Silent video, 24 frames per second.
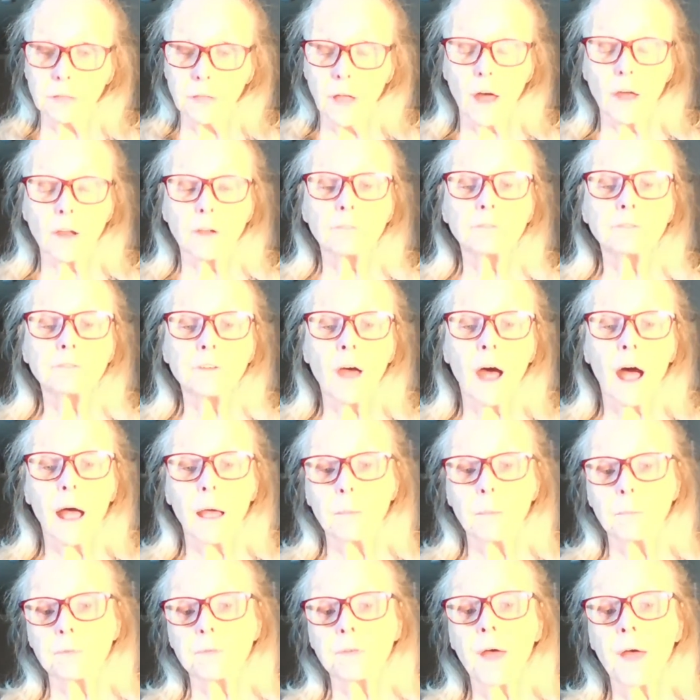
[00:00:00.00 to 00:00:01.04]
a lot of
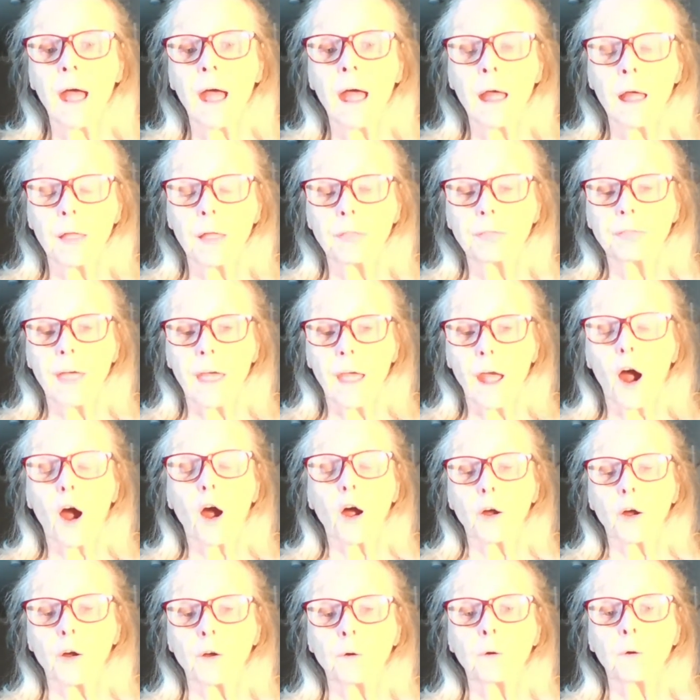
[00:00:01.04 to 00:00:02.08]
times they
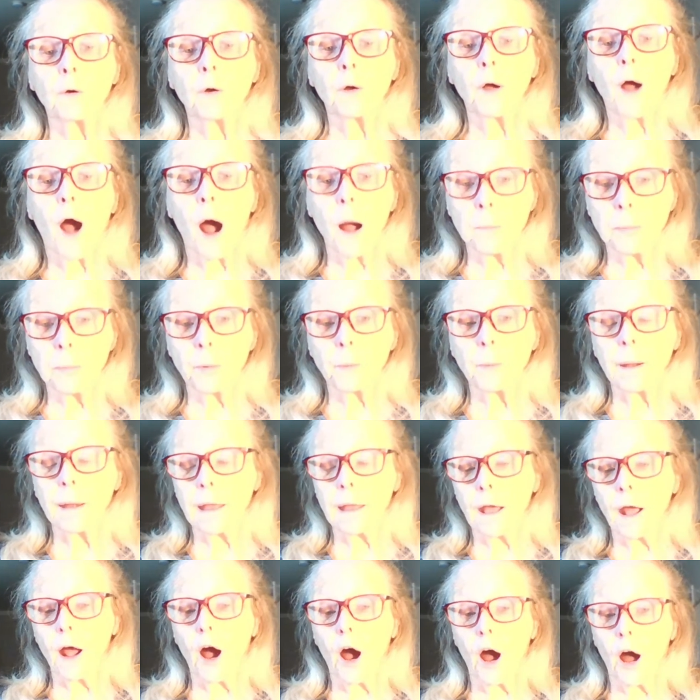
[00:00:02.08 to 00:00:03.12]
are
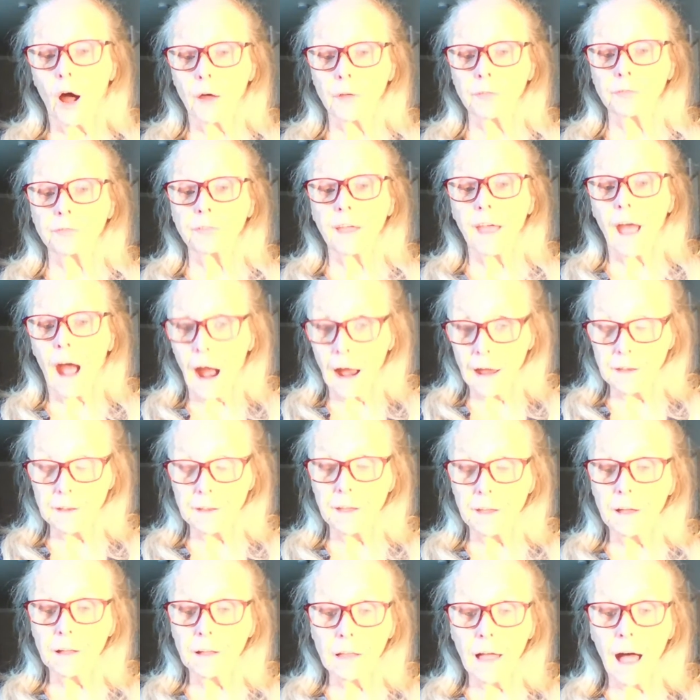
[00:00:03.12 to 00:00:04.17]
operating on the
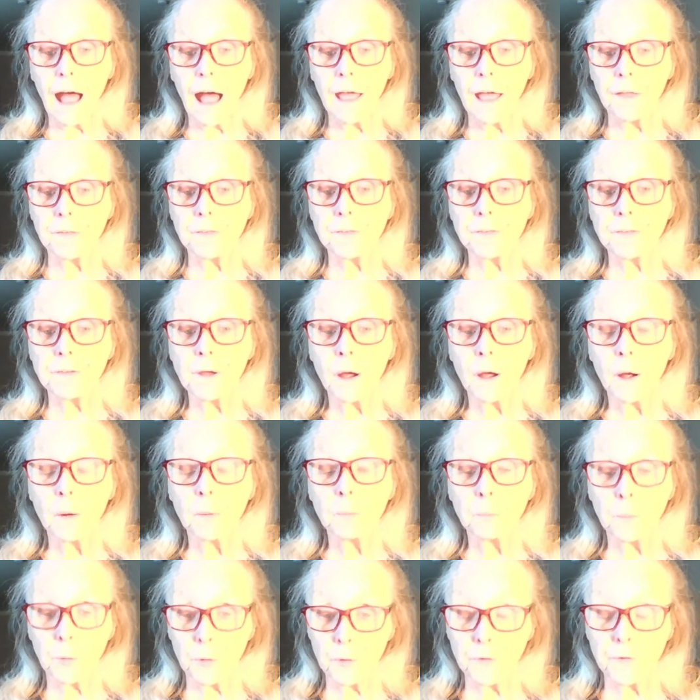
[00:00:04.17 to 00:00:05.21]
idealized
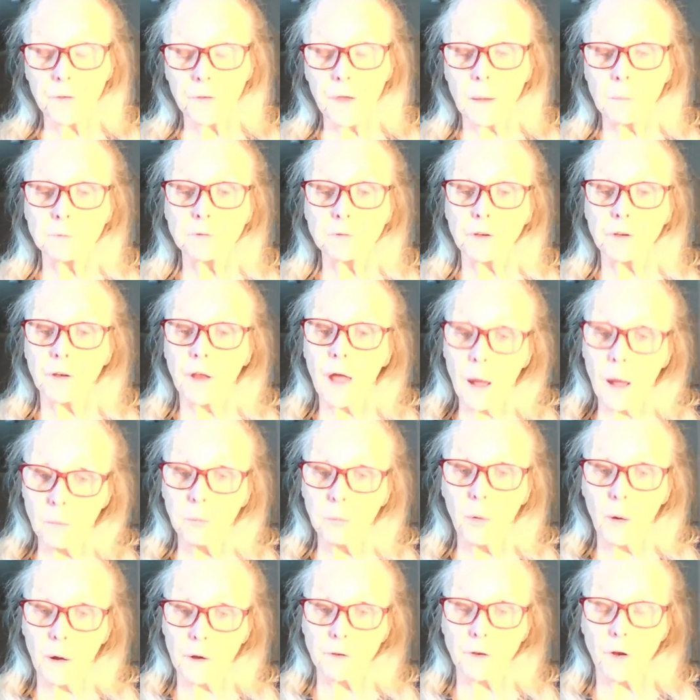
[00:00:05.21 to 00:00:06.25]
perception
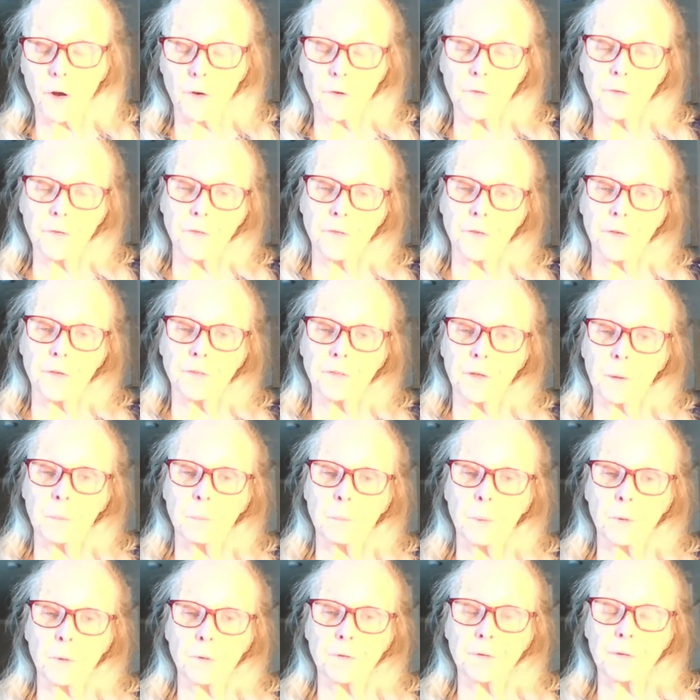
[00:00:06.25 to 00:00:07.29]
of what
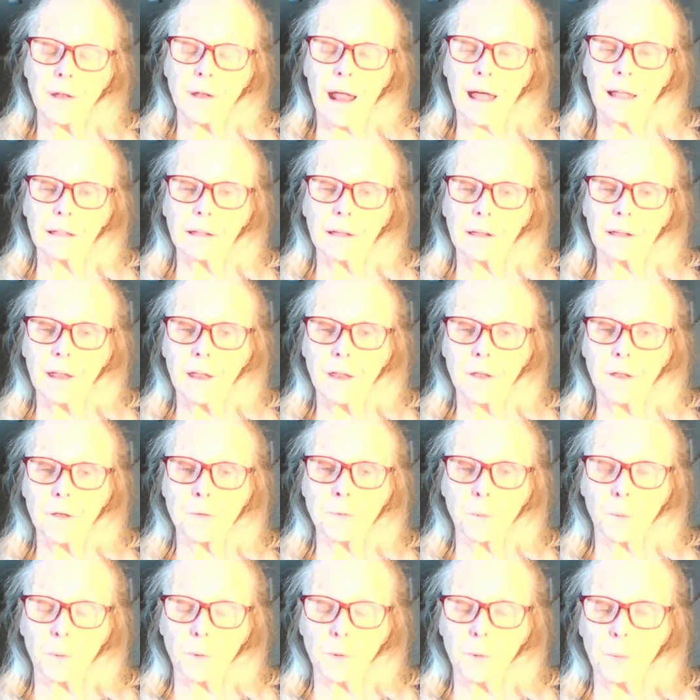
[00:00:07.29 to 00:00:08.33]
narcissistic personality
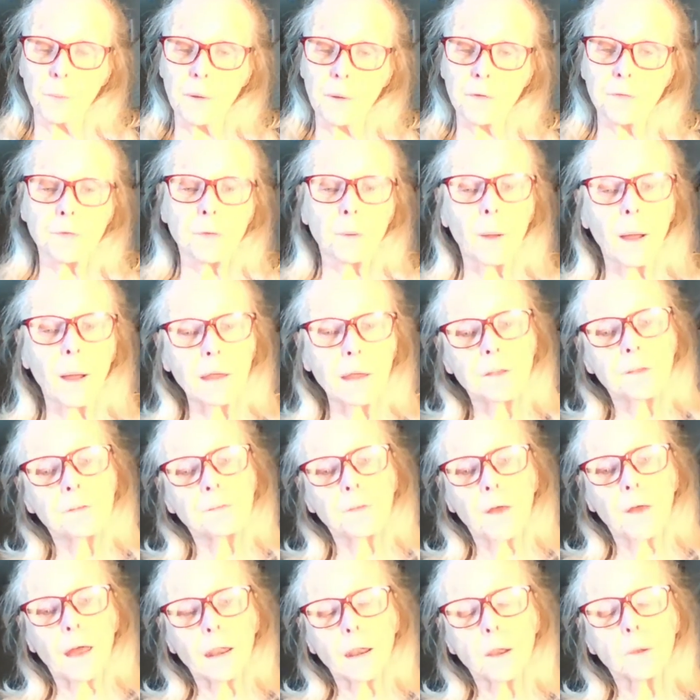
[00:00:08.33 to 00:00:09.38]
disorder is. So I
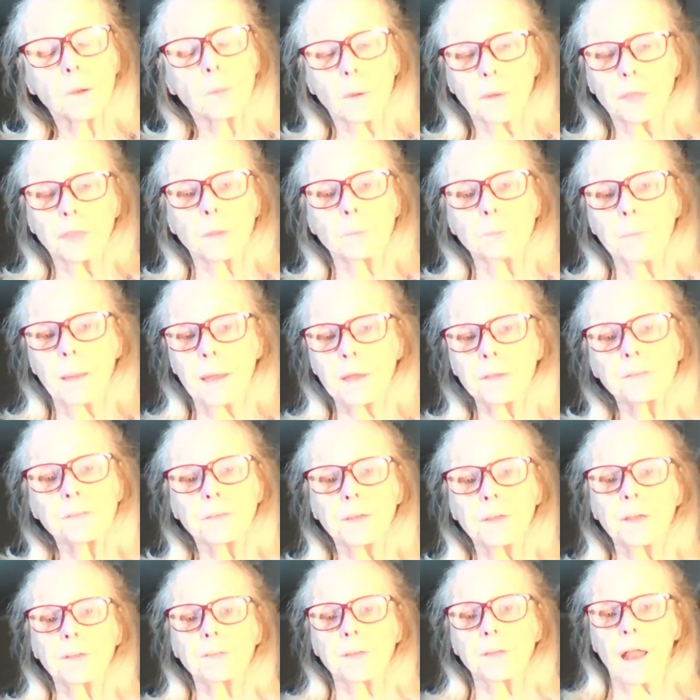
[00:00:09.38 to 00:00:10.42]
decided one of the
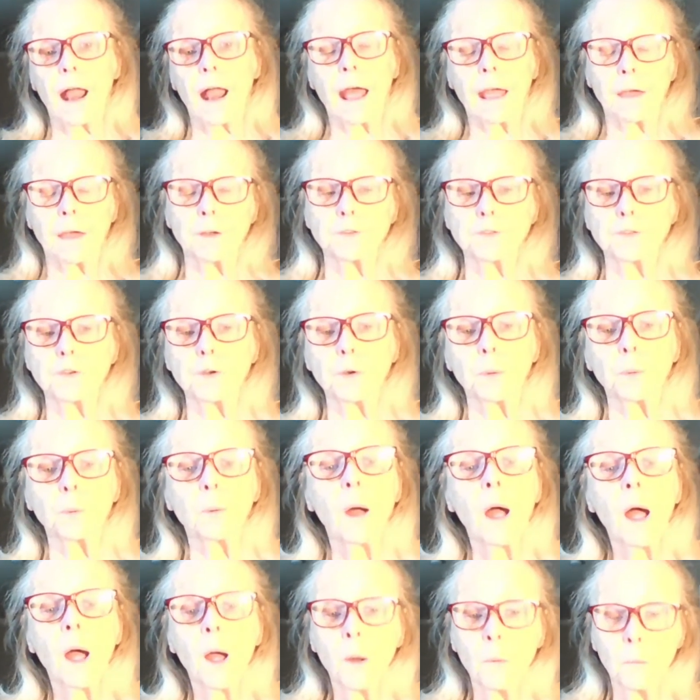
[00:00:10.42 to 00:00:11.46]
best things that I could
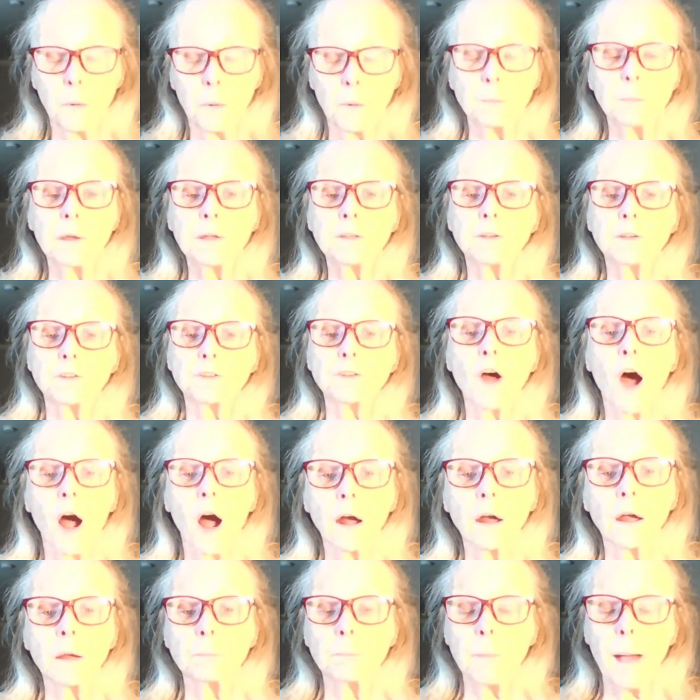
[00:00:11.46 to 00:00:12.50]
do would be to
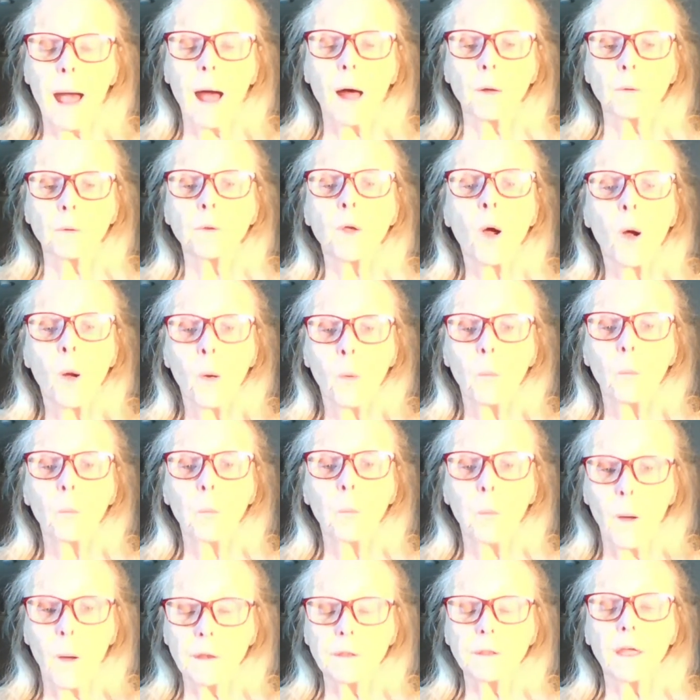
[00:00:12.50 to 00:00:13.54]
talk about
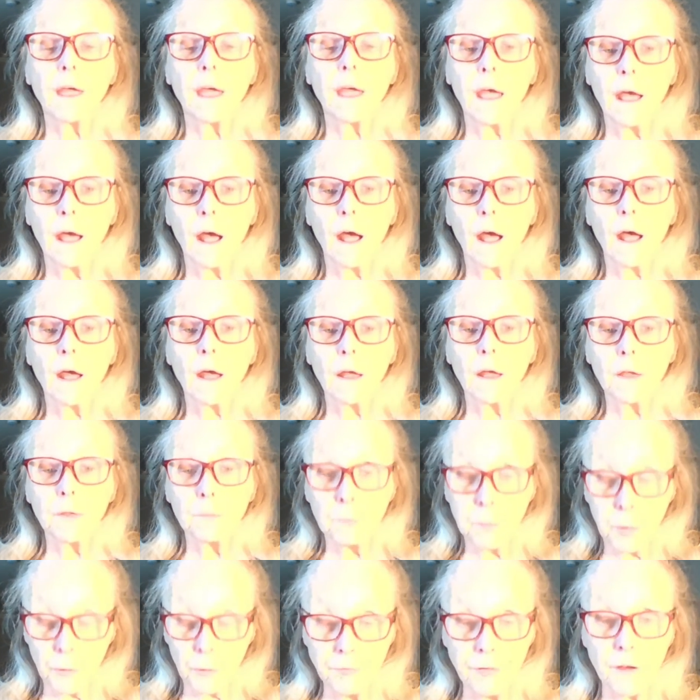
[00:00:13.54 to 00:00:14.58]
what
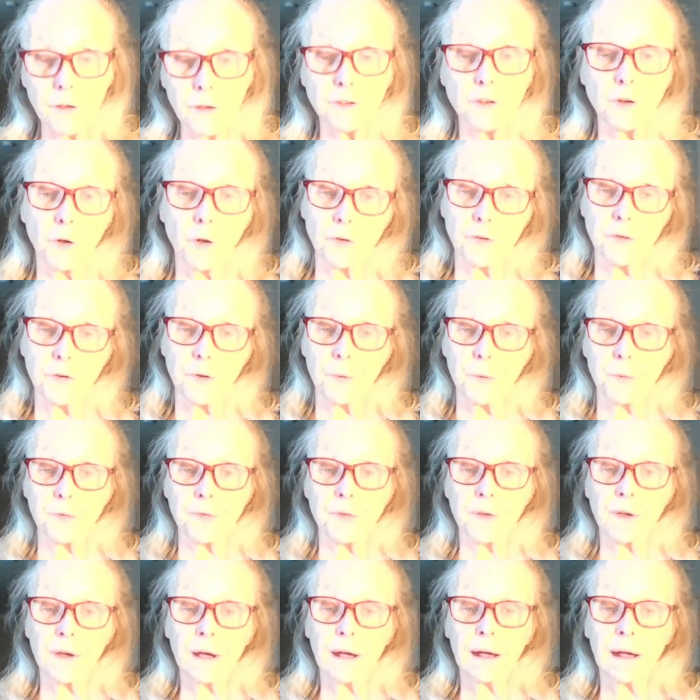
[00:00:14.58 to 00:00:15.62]
professionals
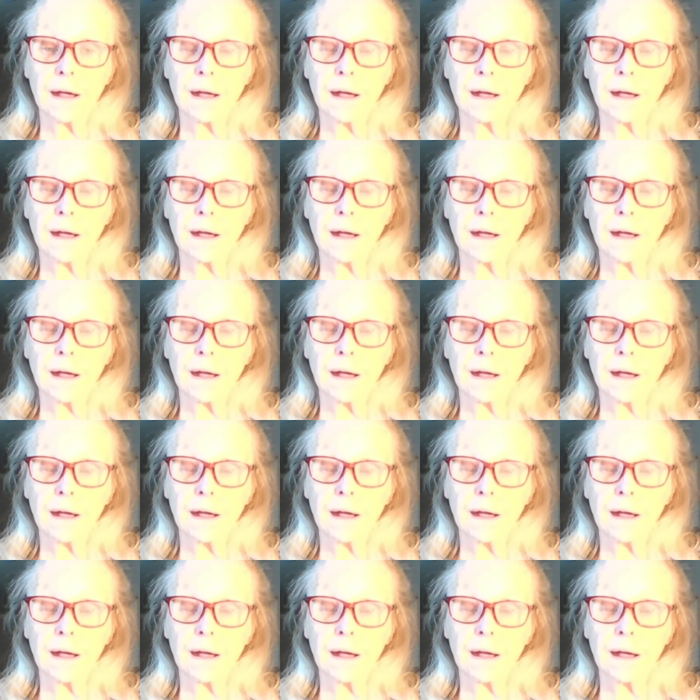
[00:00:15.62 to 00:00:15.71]
use,